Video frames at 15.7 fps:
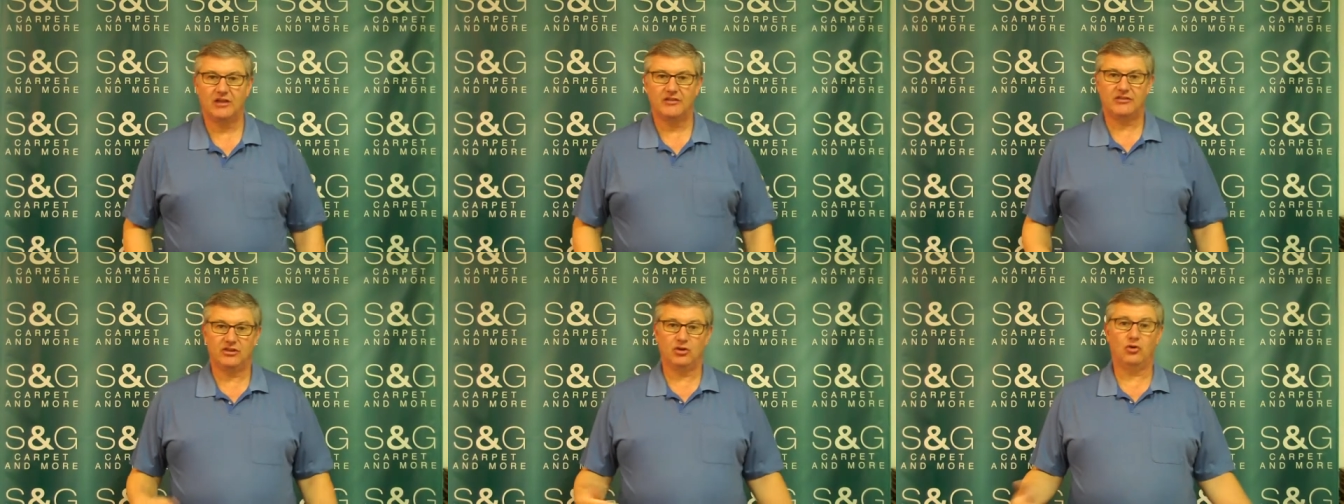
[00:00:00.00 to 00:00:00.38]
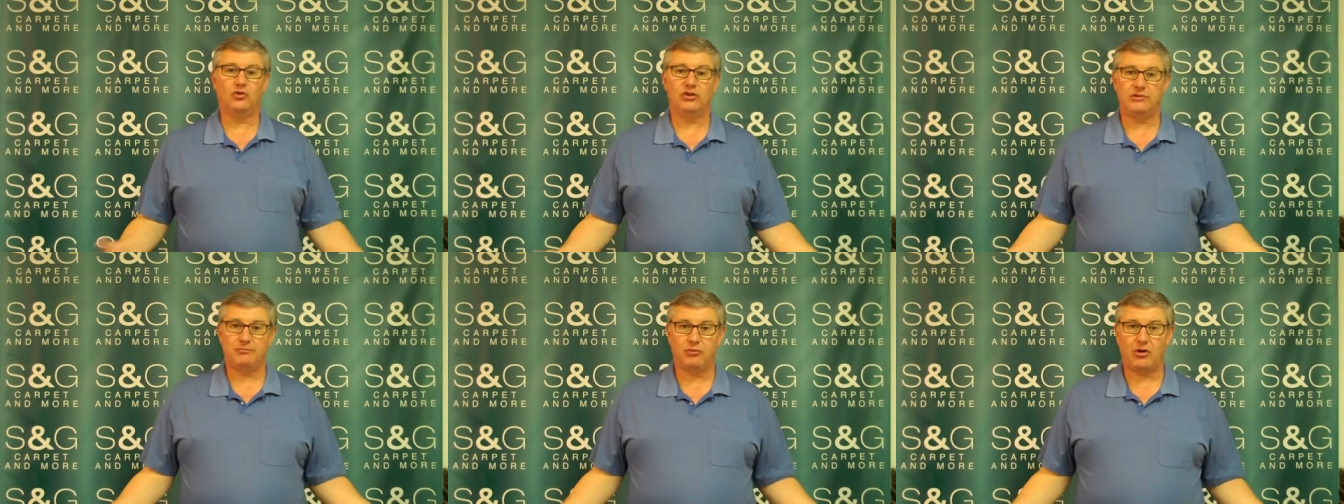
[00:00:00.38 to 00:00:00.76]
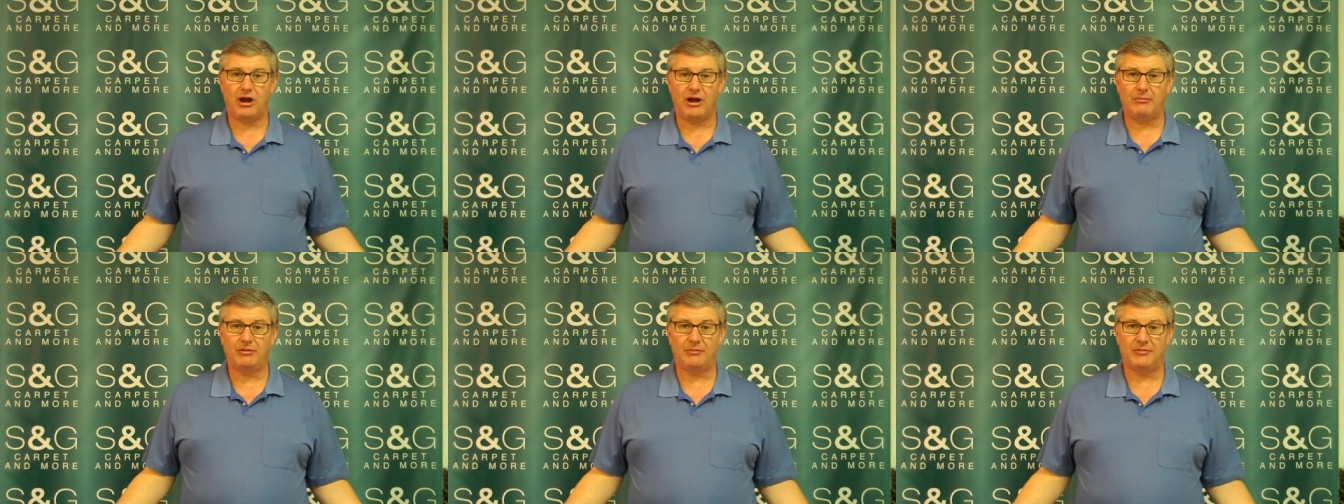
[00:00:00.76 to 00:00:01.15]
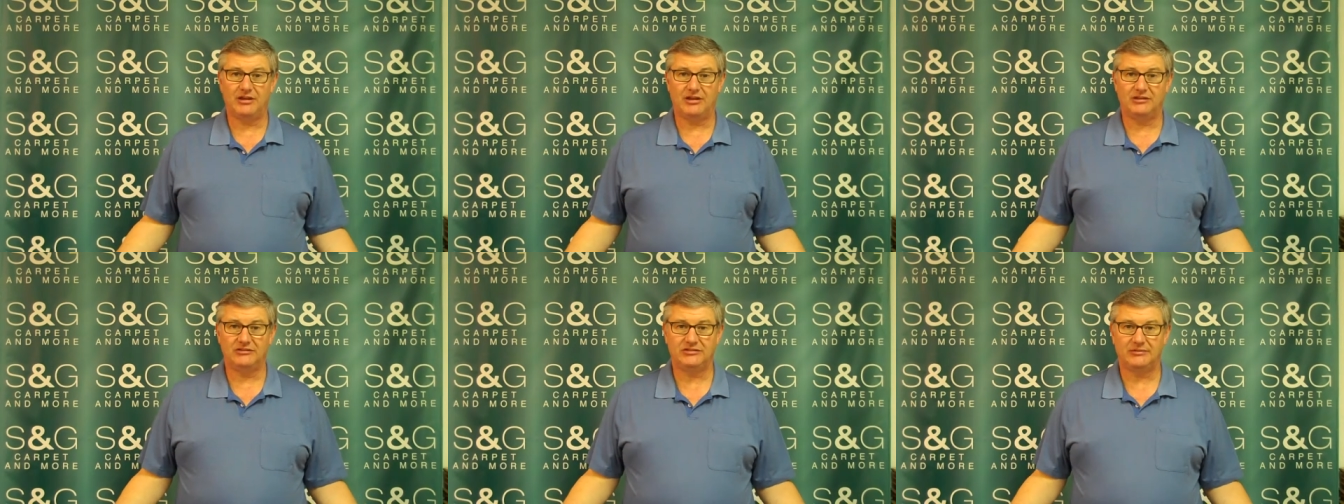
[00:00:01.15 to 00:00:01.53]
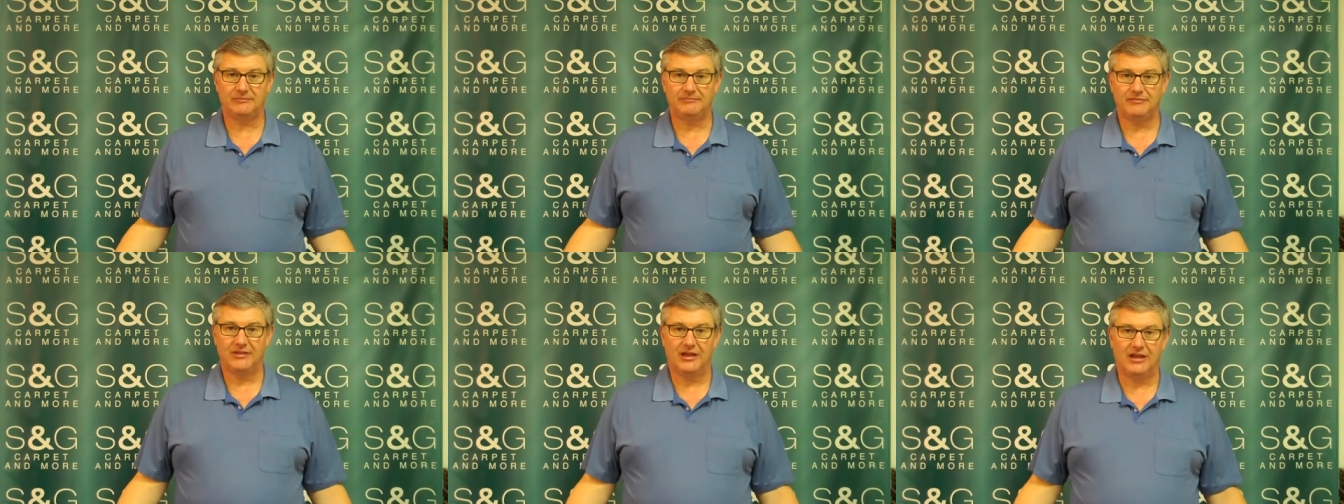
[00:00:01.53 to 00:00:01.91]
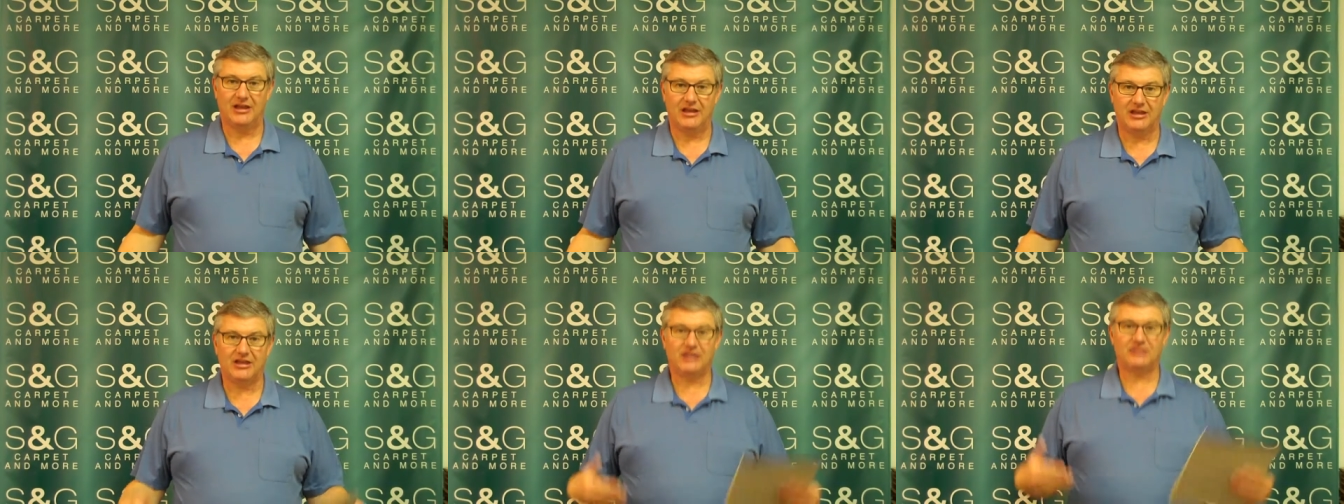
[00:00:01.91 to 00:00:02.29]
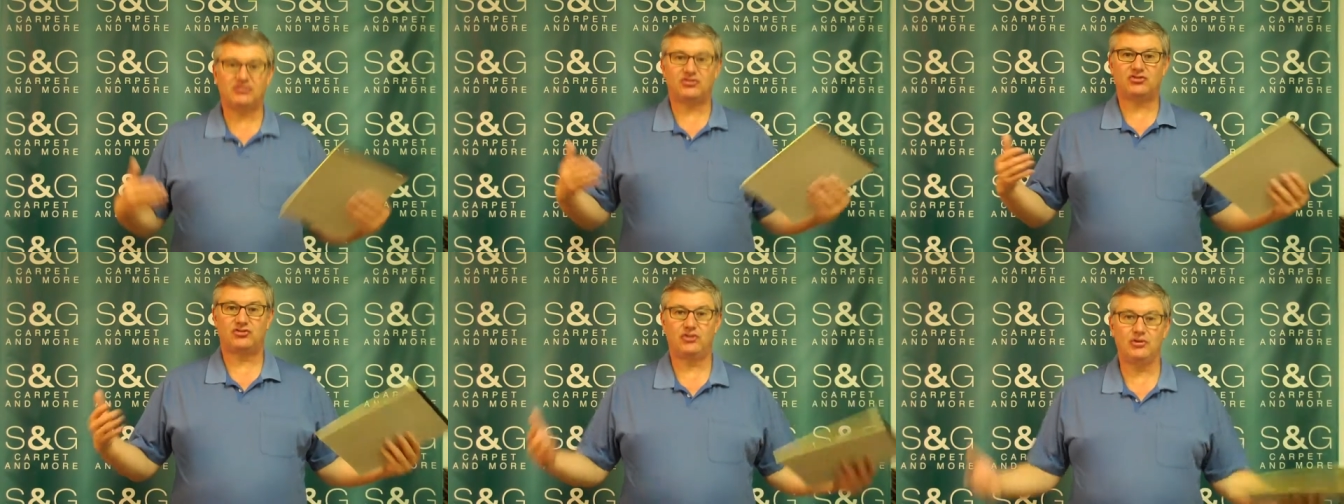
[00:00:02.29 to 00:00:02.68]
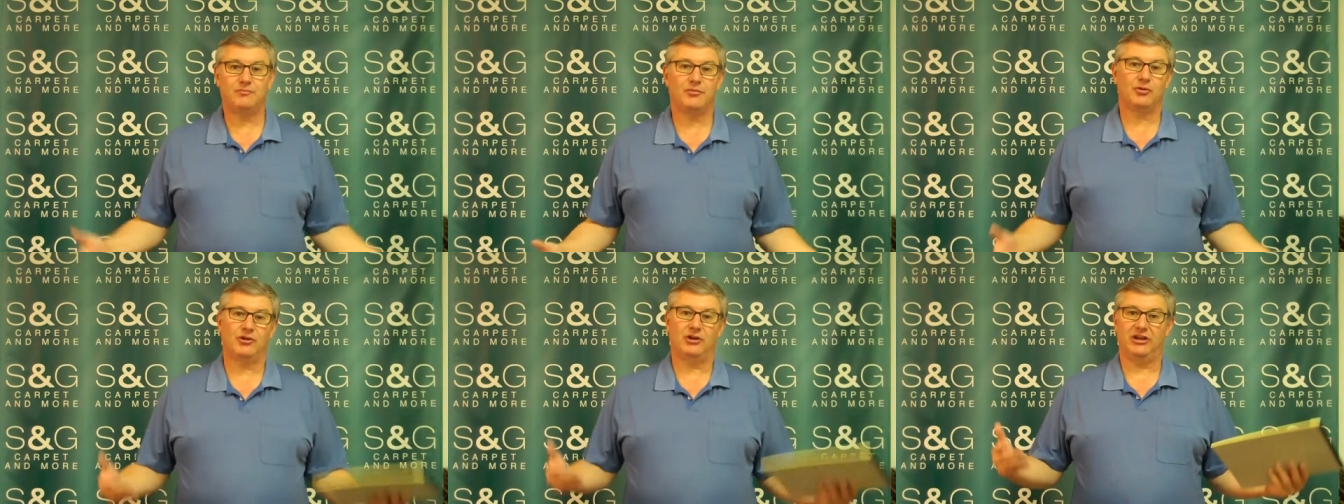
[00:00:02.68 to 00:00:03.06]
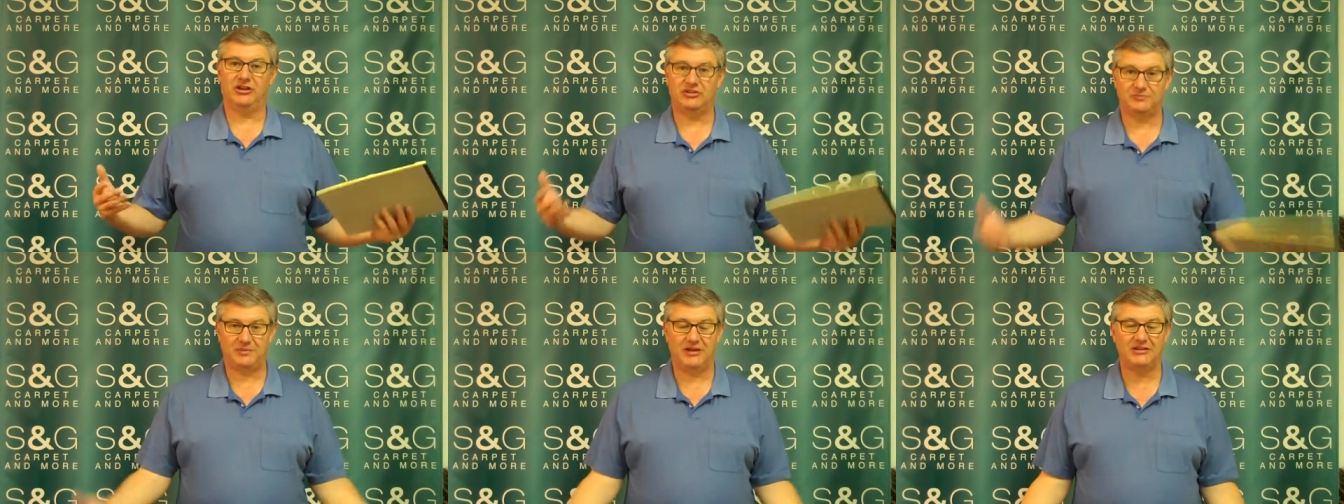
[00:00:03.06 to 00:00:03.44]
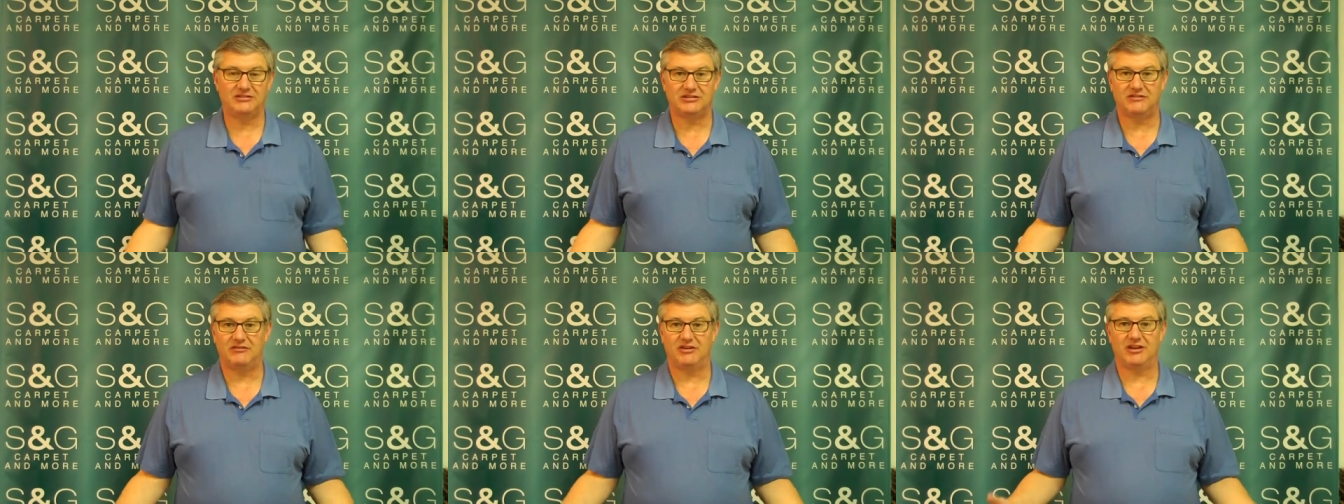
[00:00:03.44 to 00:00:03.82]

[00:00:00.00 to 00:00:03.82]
The only problem is it's super expensive,